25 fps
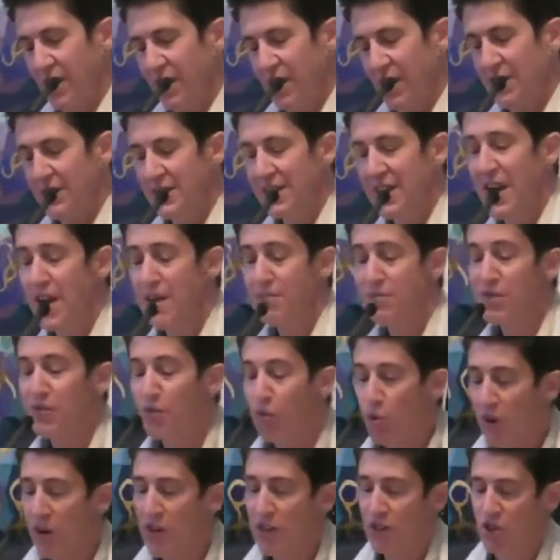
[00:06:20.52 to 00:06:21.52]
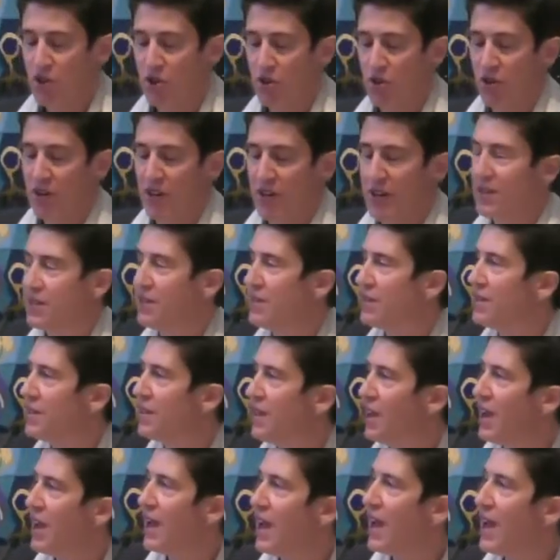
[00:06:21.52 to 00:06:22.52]
In times of great joy
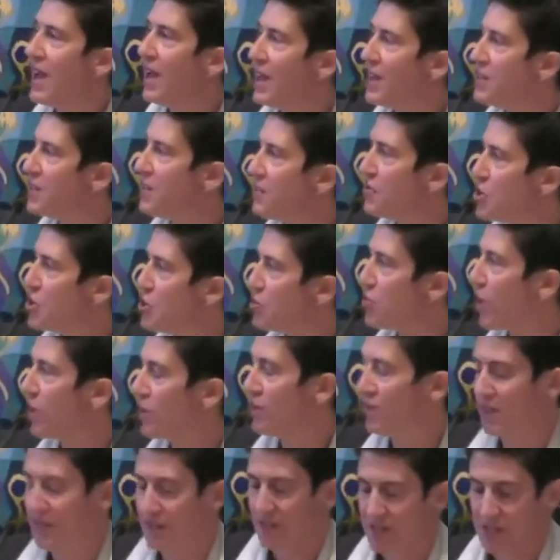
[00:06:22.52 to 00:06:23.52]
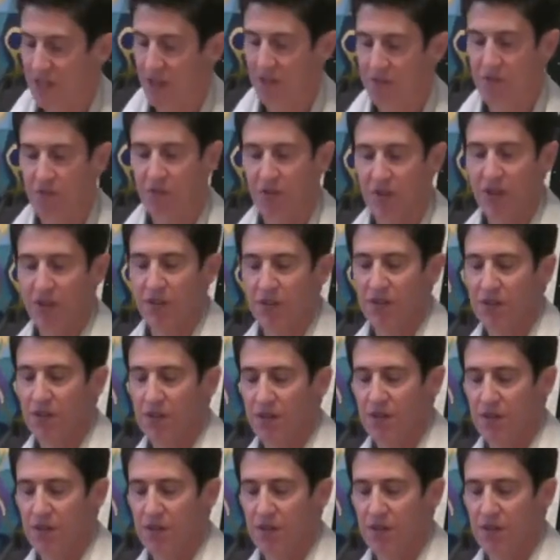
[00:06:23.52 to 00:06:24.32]
and of struggle and suffering,